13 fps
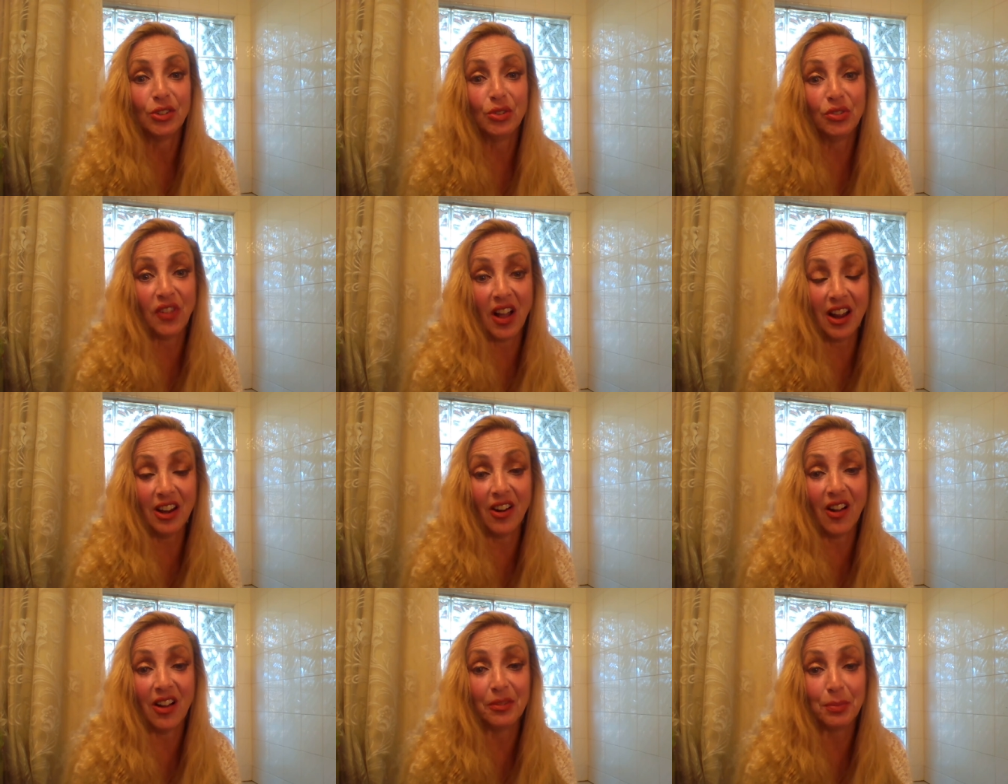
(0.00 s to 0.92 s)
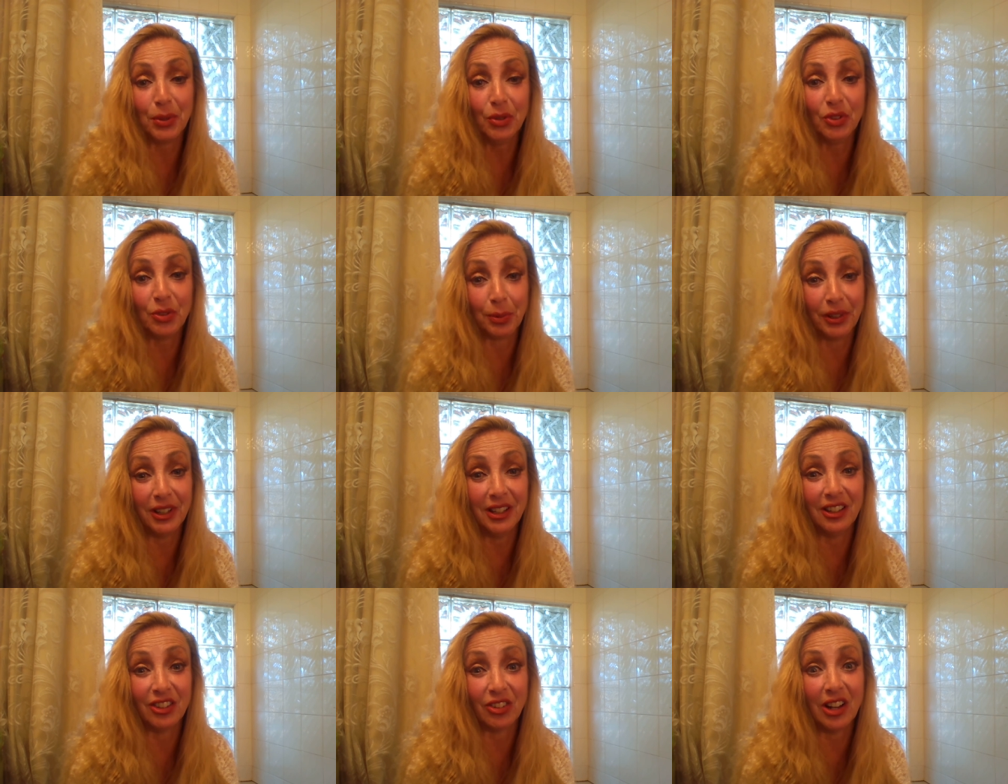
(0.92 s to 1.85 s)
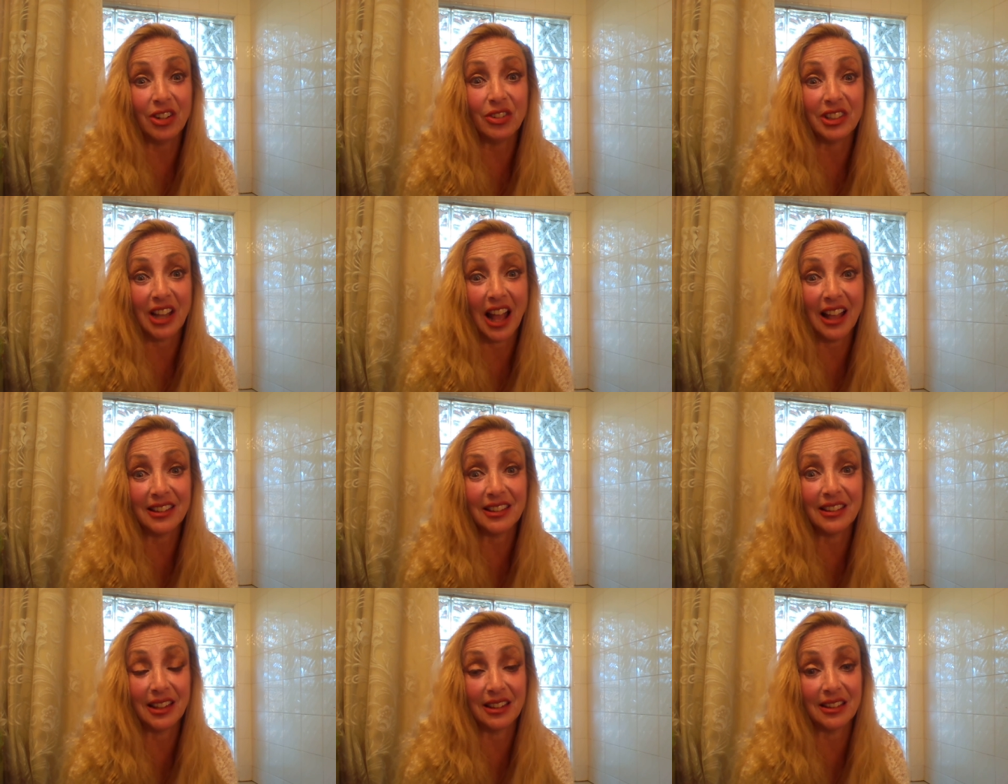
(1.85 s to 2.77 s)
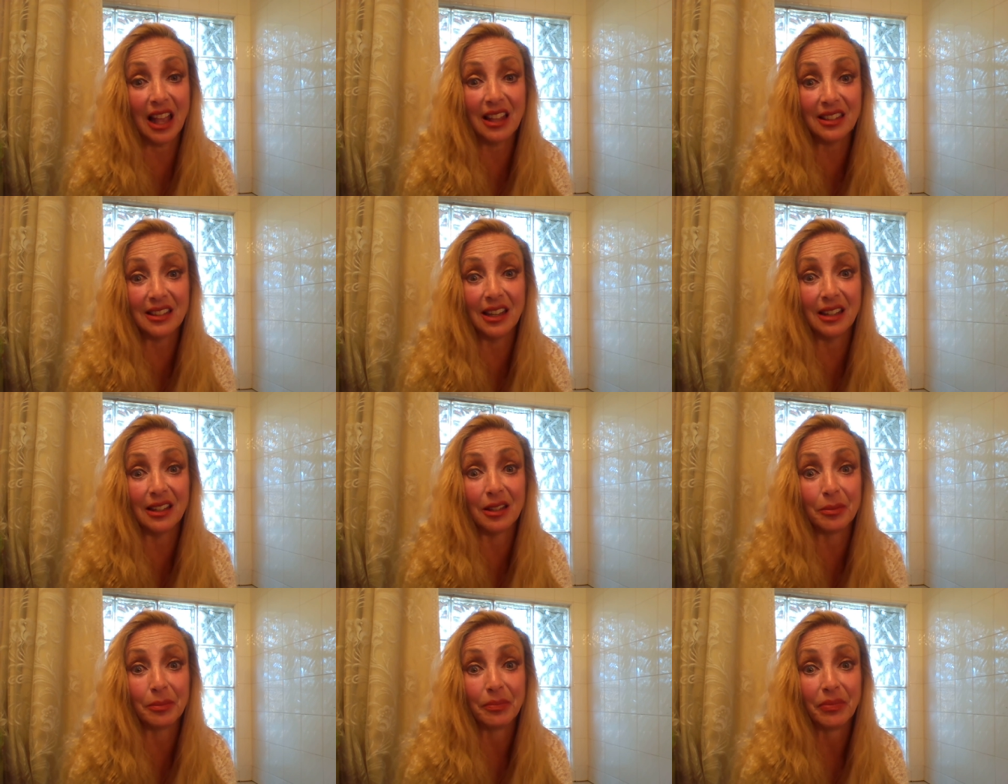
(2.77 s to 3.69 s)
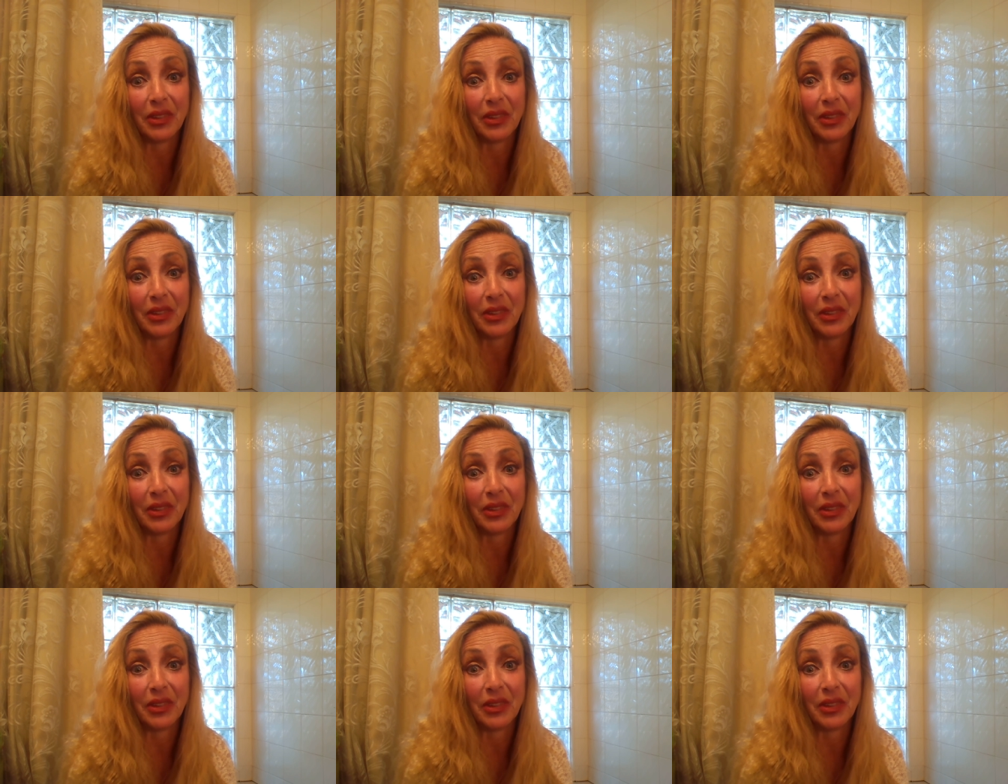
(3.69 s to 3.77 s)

to fire on Putin's plane and try to attass- assassinate him.